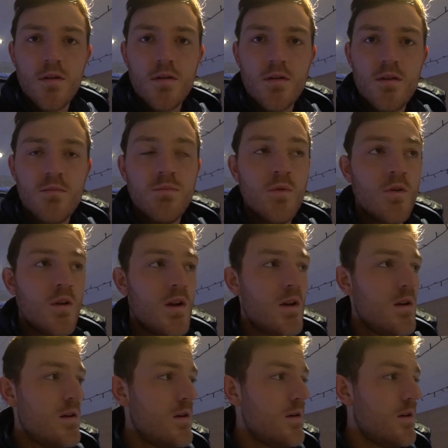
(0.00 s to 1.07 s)
Good
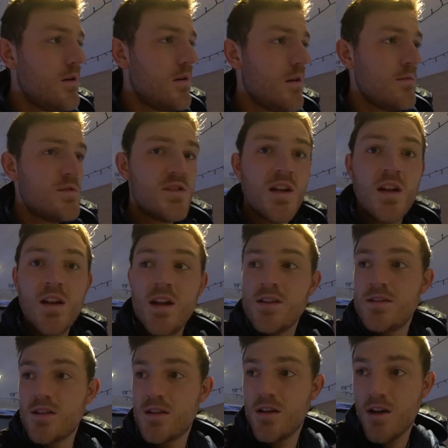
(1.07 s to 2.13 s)
morning. I'm still in
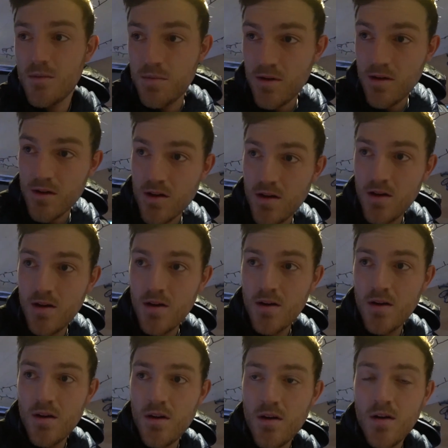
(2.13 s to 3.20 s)
Asda car park.
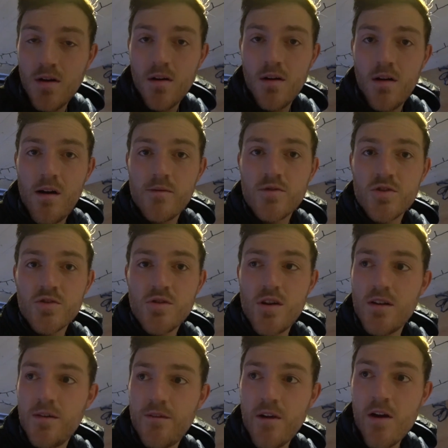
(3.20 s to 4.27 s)
I've just
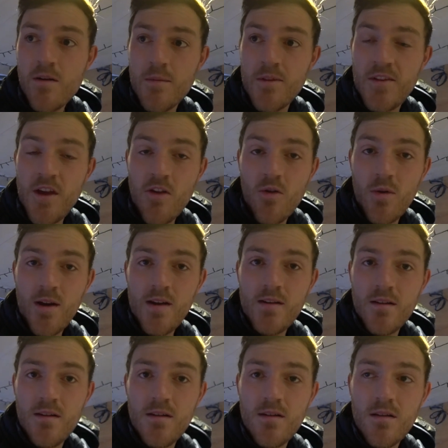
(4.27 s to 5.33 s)
tried to fire up the diesel
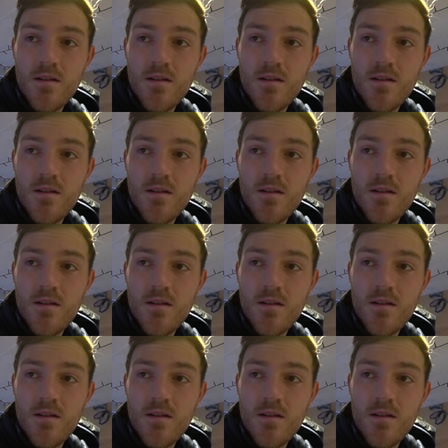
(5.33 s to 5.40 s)
heater.